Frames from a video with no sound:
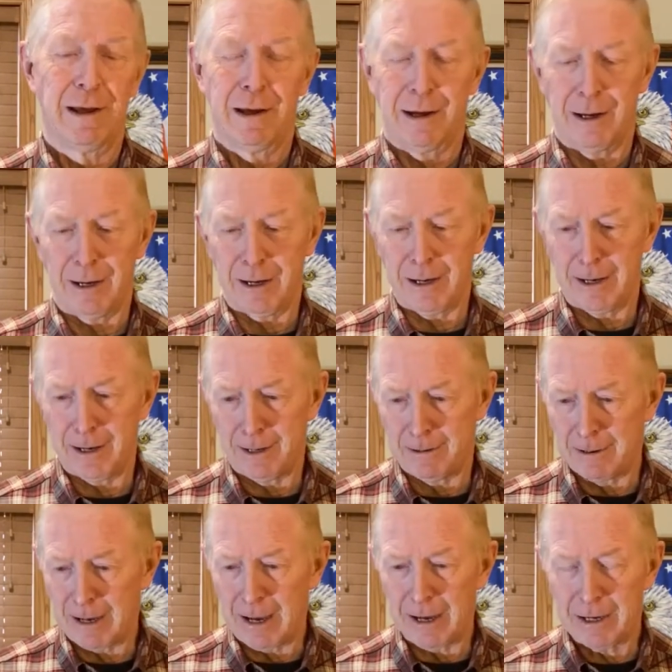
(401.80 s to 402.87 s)
Uh,
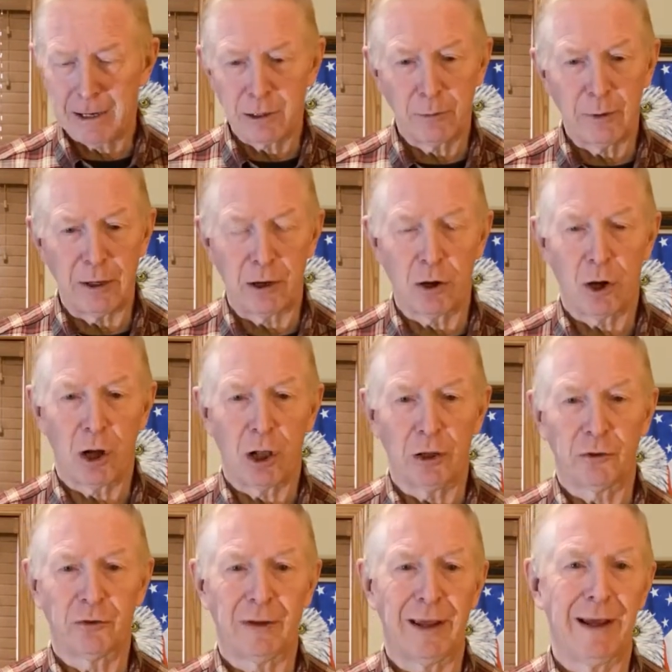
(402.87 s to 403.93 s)
I can recall
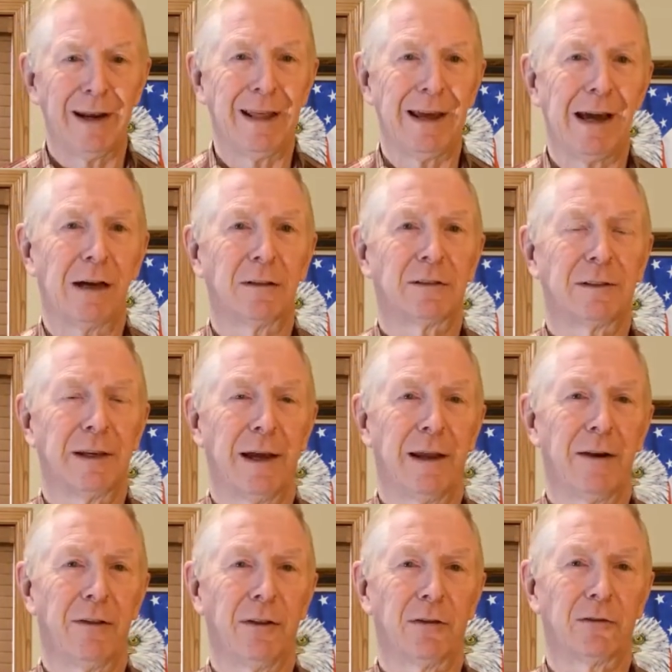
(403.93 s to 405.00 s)
standing outside
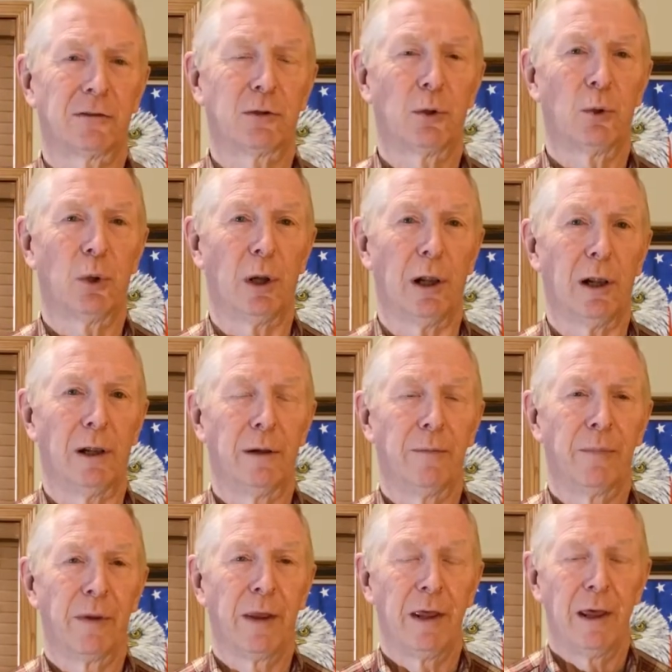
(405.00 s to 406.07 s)
of the school
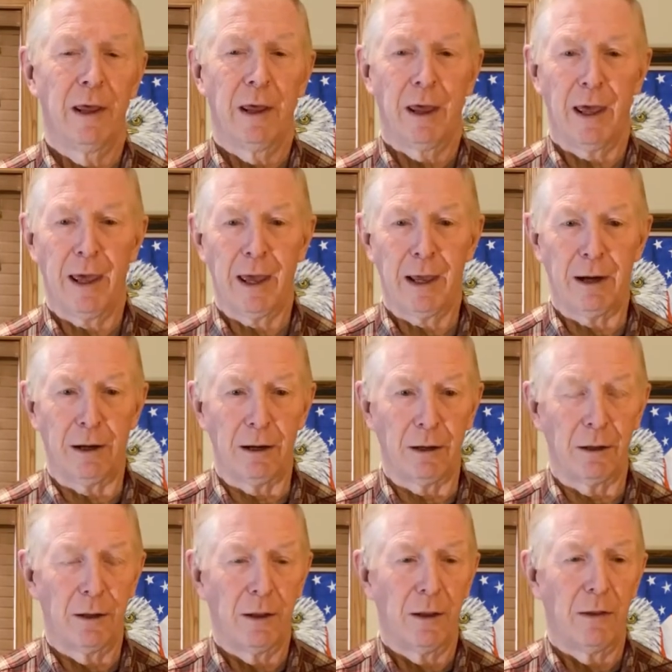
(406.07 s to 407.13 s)
and
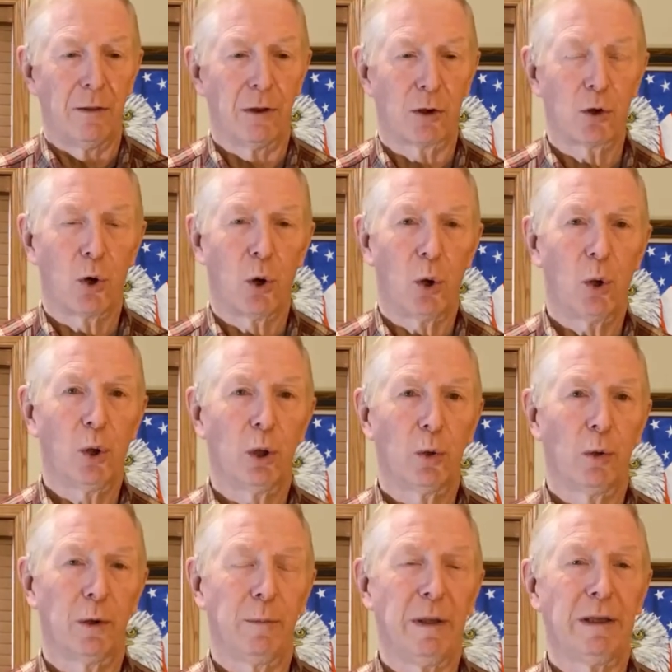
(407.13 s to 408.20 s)
the coal
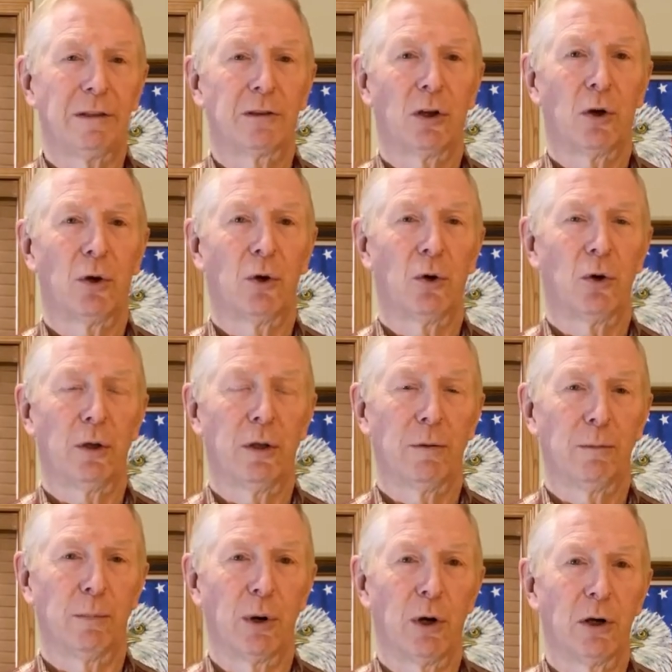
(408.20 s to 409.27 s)
would be so
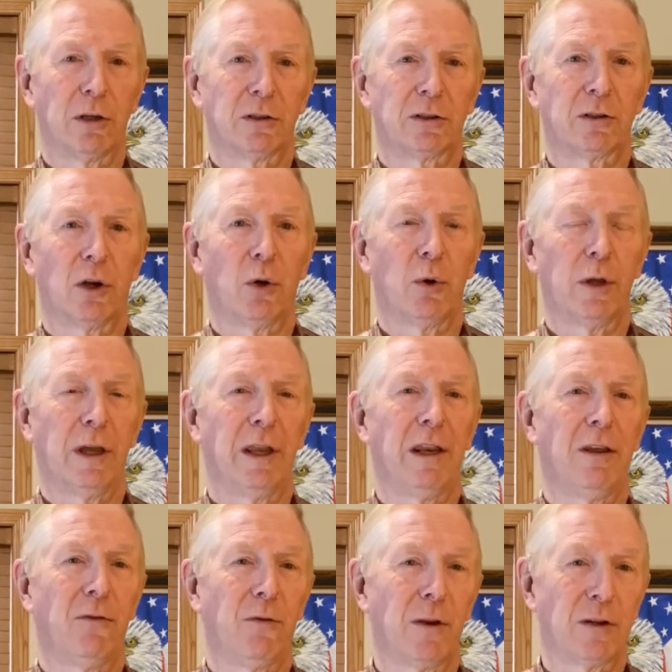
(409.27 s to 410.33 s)
burned so
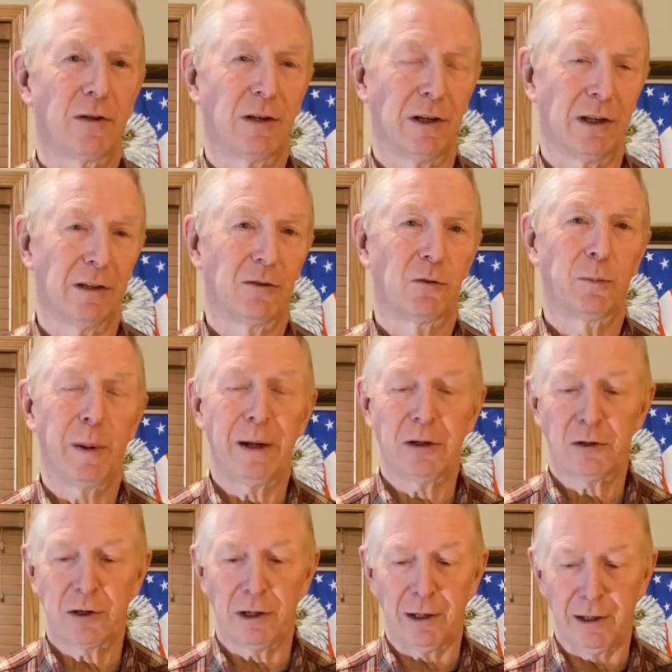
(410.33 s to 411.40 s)
inefficient,
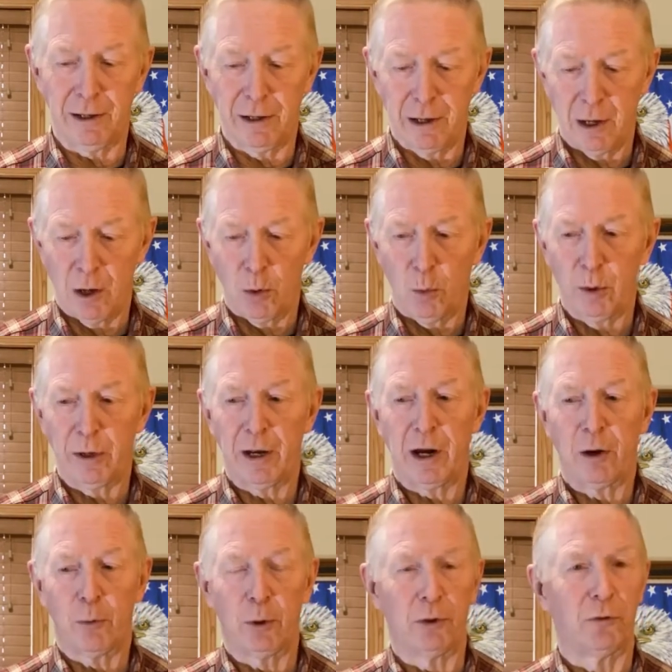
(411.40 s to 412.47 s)
especially when
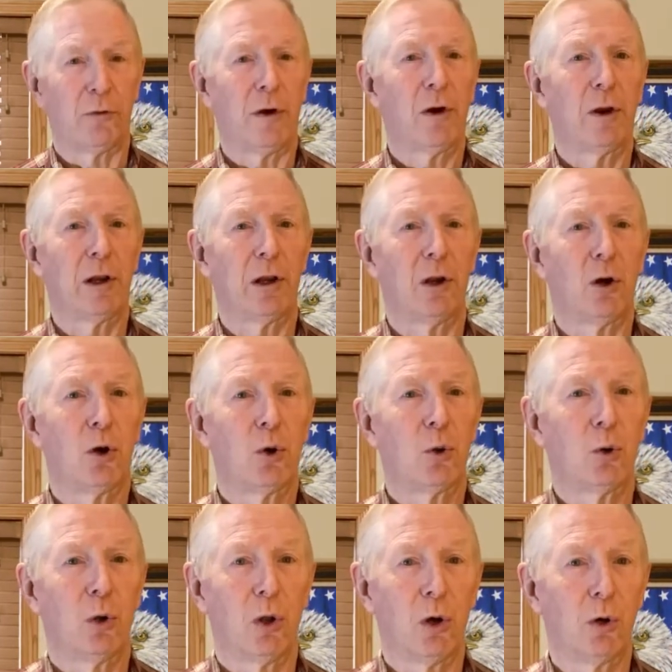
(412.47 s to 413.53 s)
there was very low
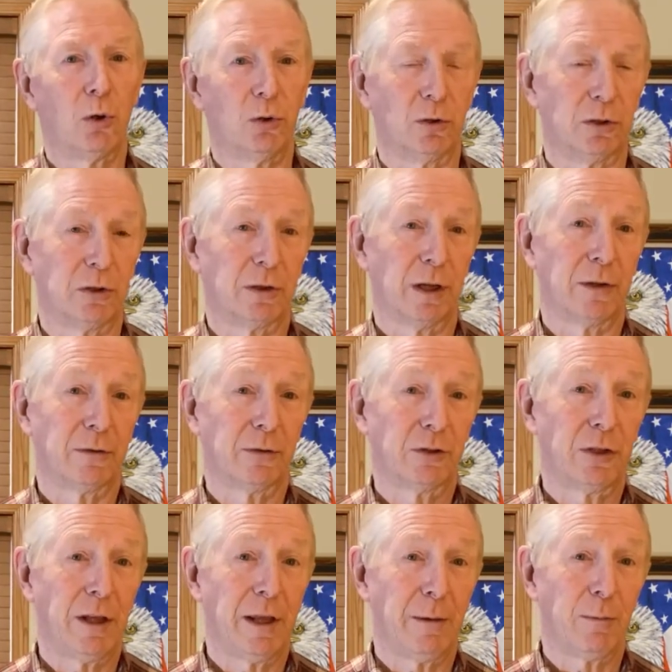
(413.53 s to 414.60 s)
loads of
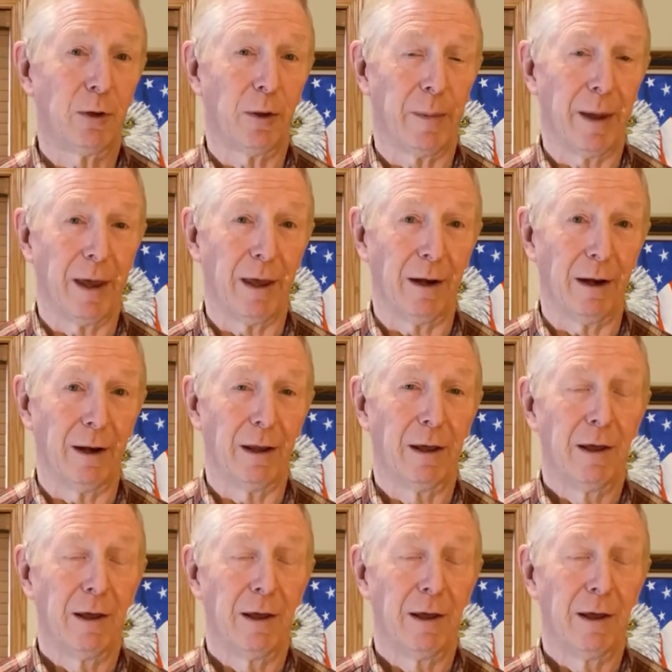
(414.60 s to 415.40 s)
steam demand.